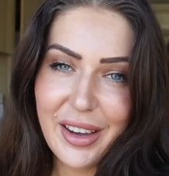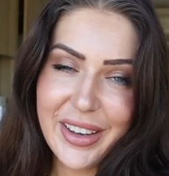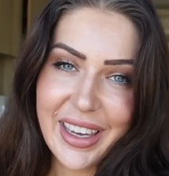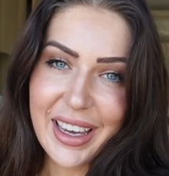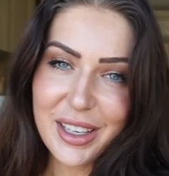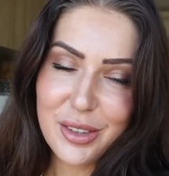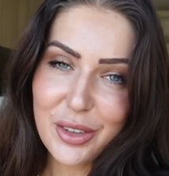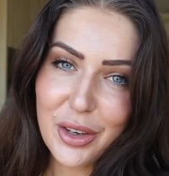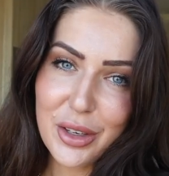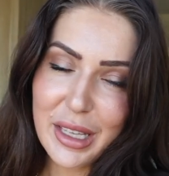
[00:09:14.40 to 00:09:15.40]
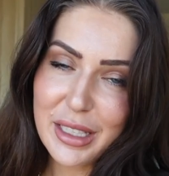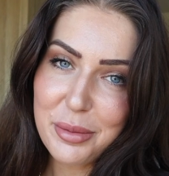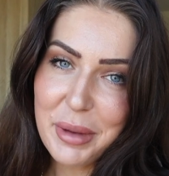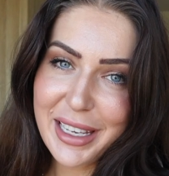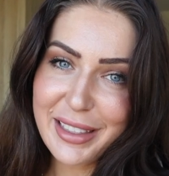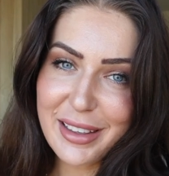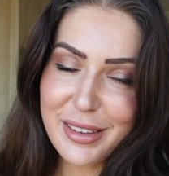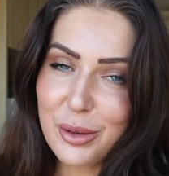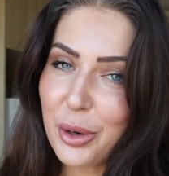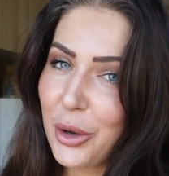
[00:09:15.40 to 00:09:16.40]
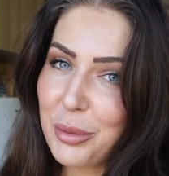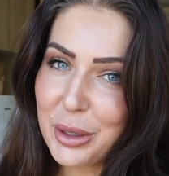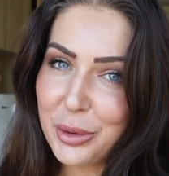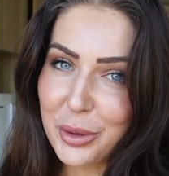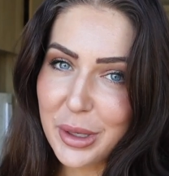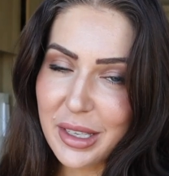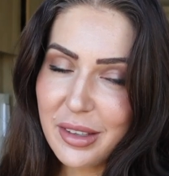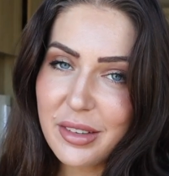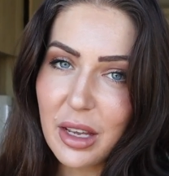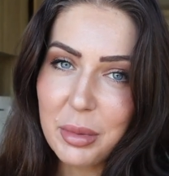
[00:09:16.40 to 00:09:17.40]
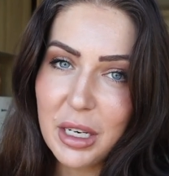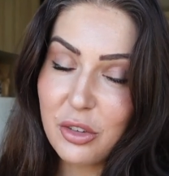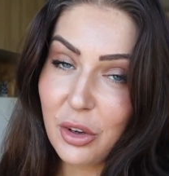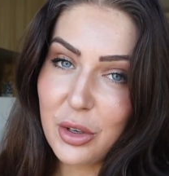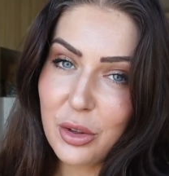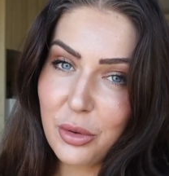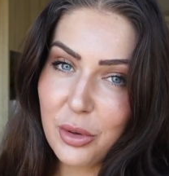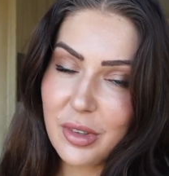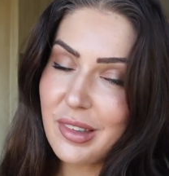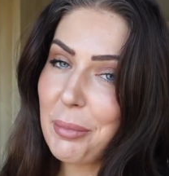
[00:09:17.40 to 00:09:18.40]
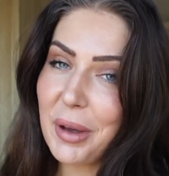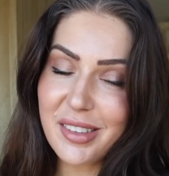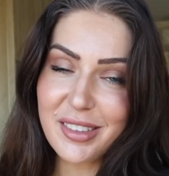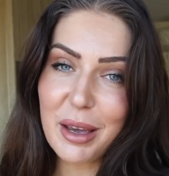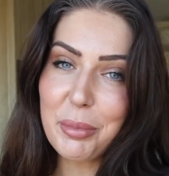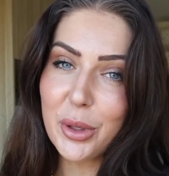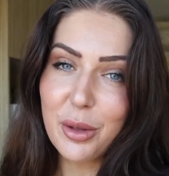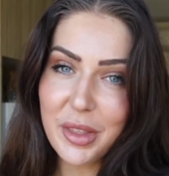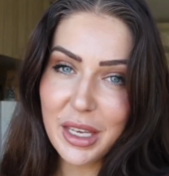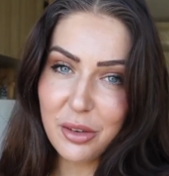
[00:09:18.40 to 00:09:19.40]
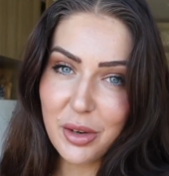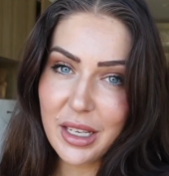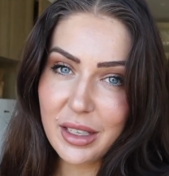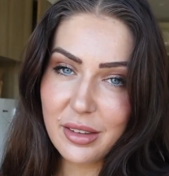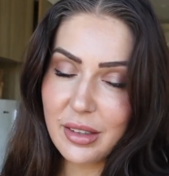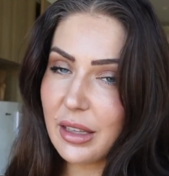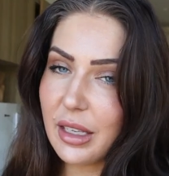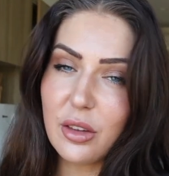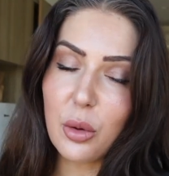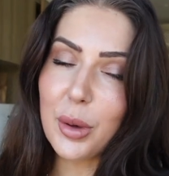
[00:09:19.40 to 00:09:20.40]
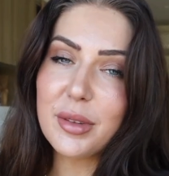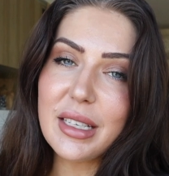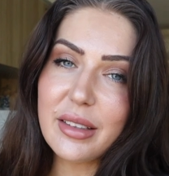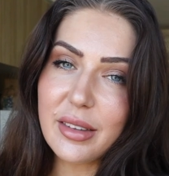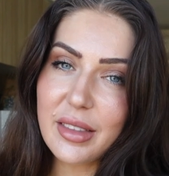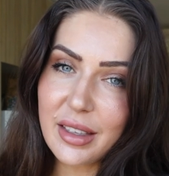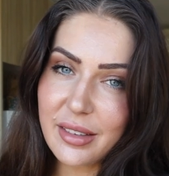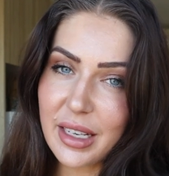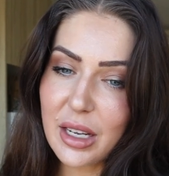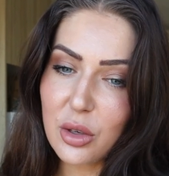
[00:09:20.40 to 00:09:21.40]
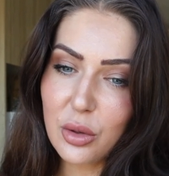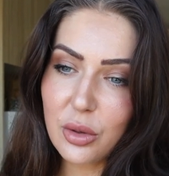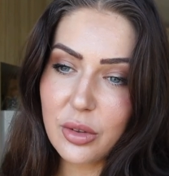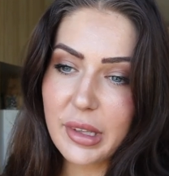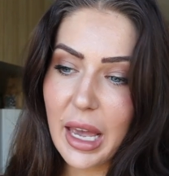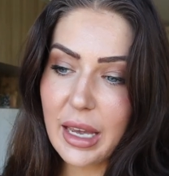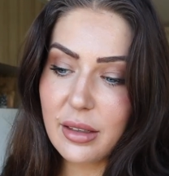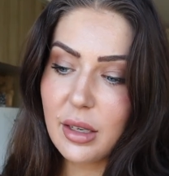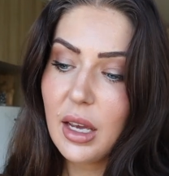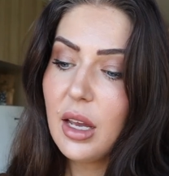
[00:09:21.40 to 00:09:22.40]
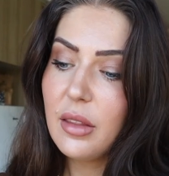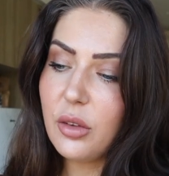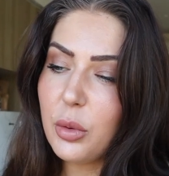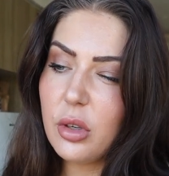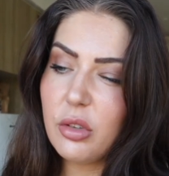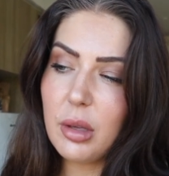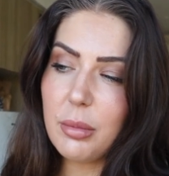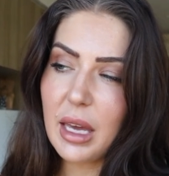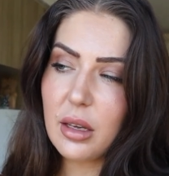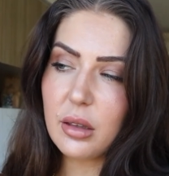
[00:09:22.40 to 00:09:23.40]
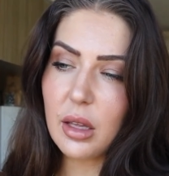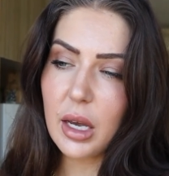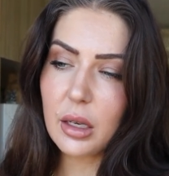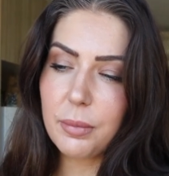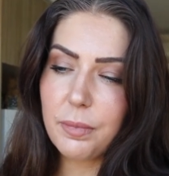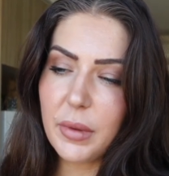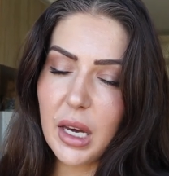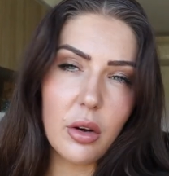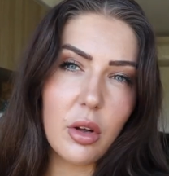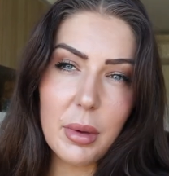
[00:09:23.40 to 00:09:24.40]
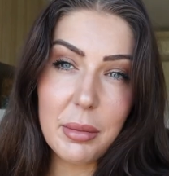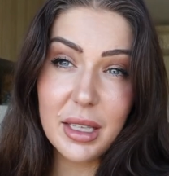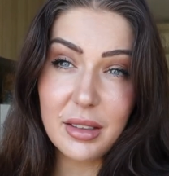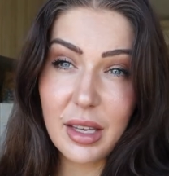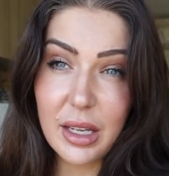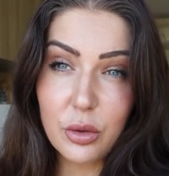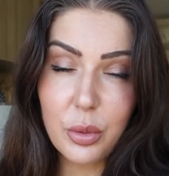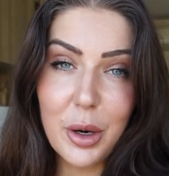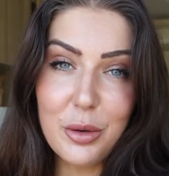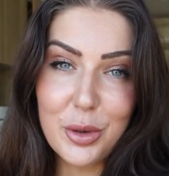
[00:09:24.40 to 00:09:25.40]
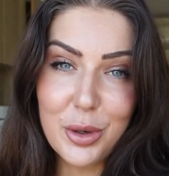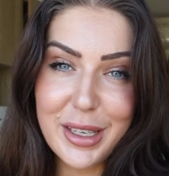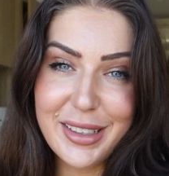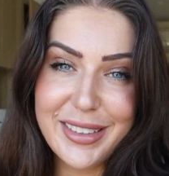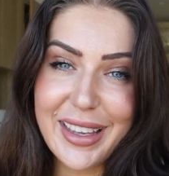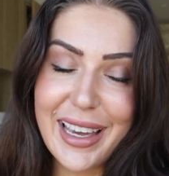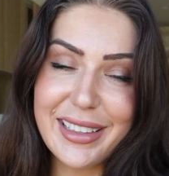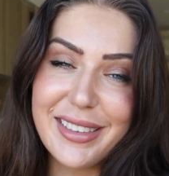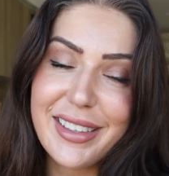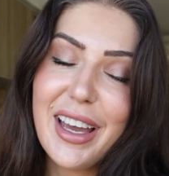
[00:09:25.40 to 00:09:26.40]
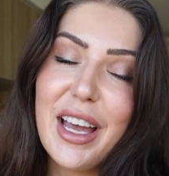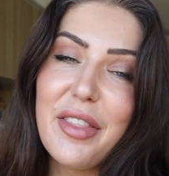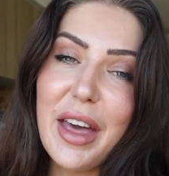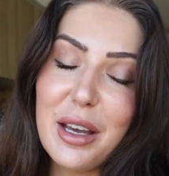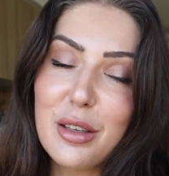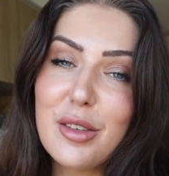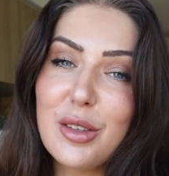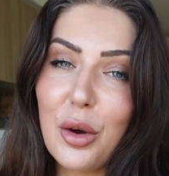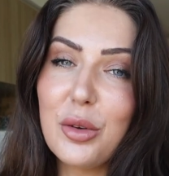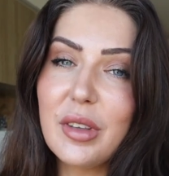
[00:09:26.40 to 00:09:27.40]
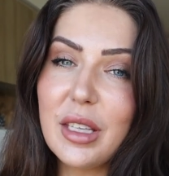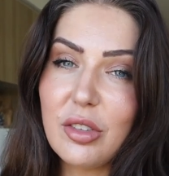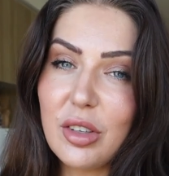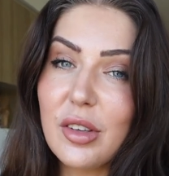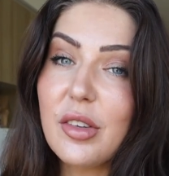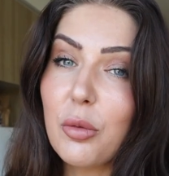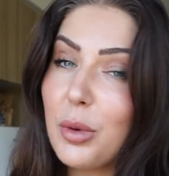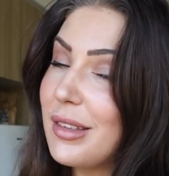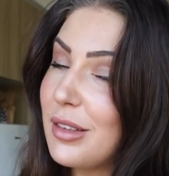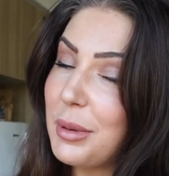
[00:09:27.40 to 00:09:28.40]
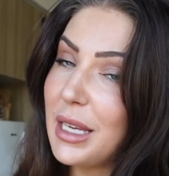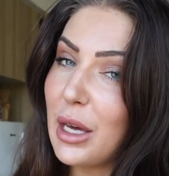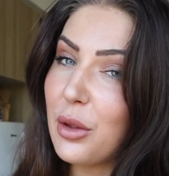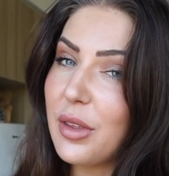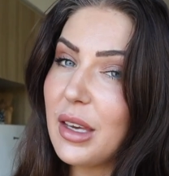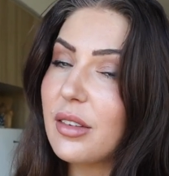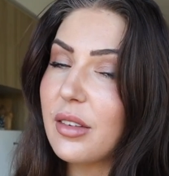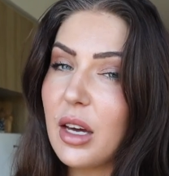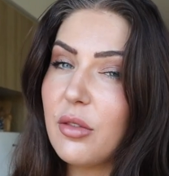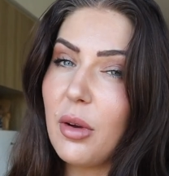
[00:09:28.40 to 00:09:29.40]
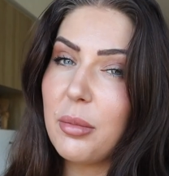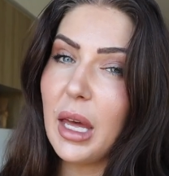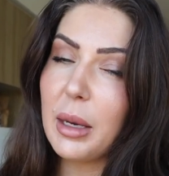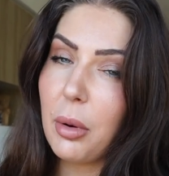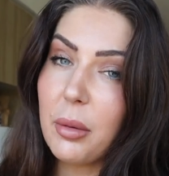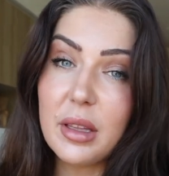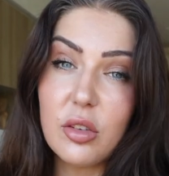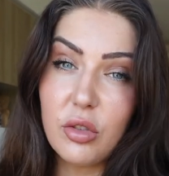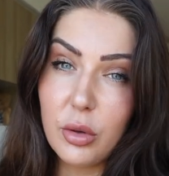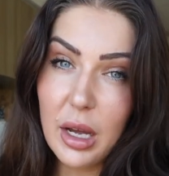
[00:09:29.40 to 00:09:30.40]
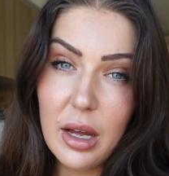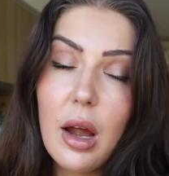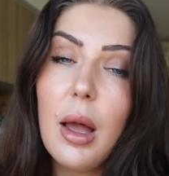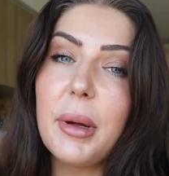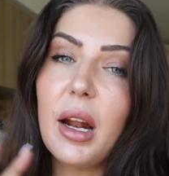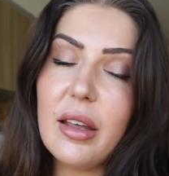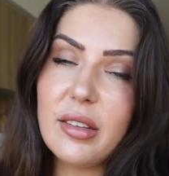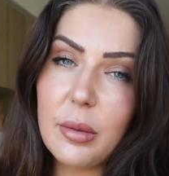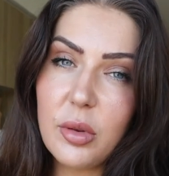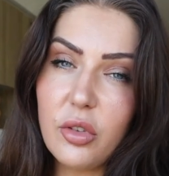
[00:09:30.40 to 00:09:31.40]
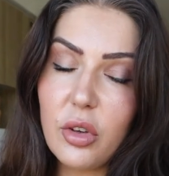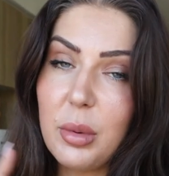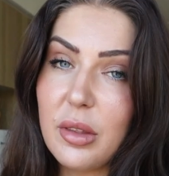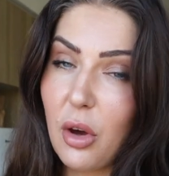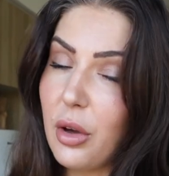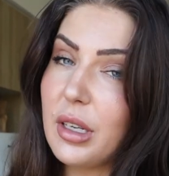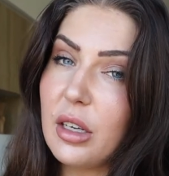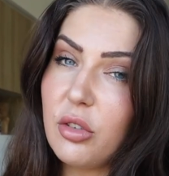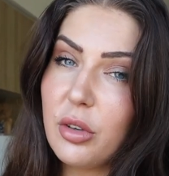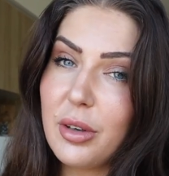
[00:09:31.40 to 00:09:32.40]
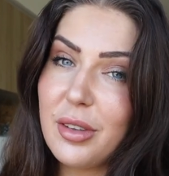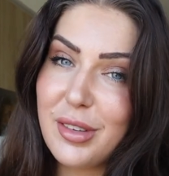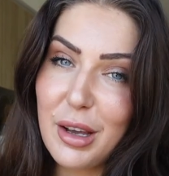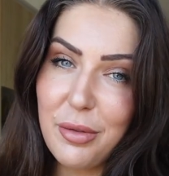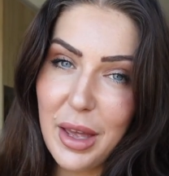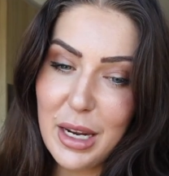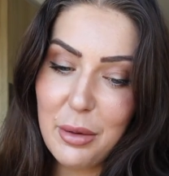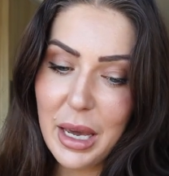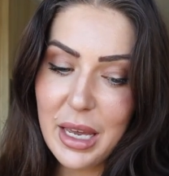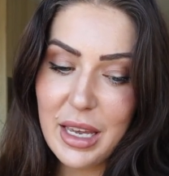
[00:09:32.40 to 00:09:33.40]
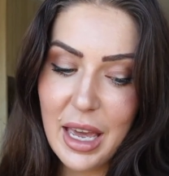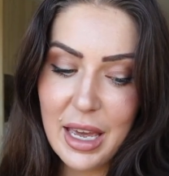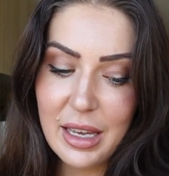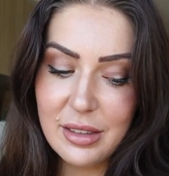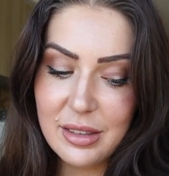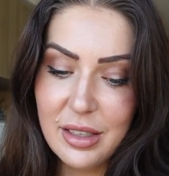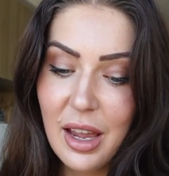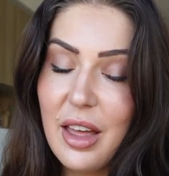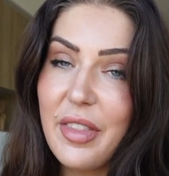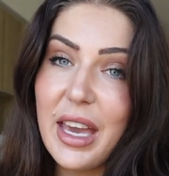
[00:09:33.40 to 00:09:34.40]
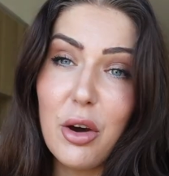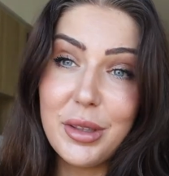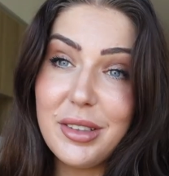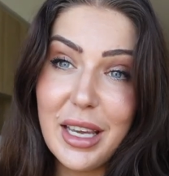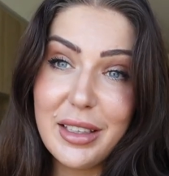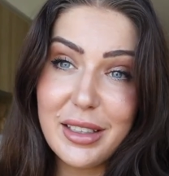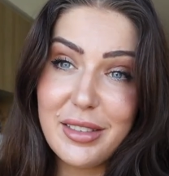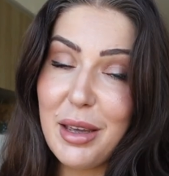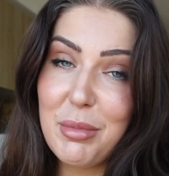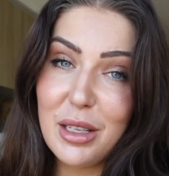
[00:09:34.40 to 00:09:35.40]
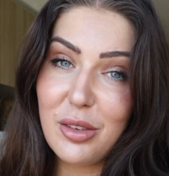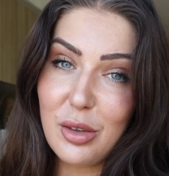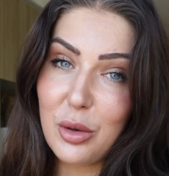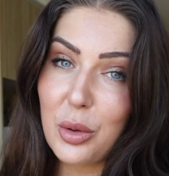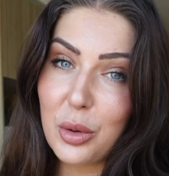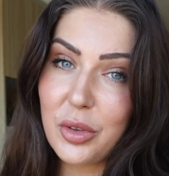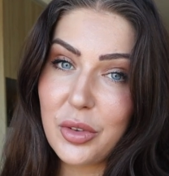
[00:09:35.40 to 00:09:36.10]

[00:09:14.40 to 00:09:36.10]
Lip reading: Okay, so let's make these little oatmeal cookies. I'm going to show you through step by step all of the ingredients and like the quantities and things that I use, and this will usually make like, I don't know, maybe like 10 or 12 cookies, and they are so delicious, reasonably healthy aside from like probably the sugar, but I substitute with coconut sugar and stuff anyway, and they only take like 10 minutes to cook.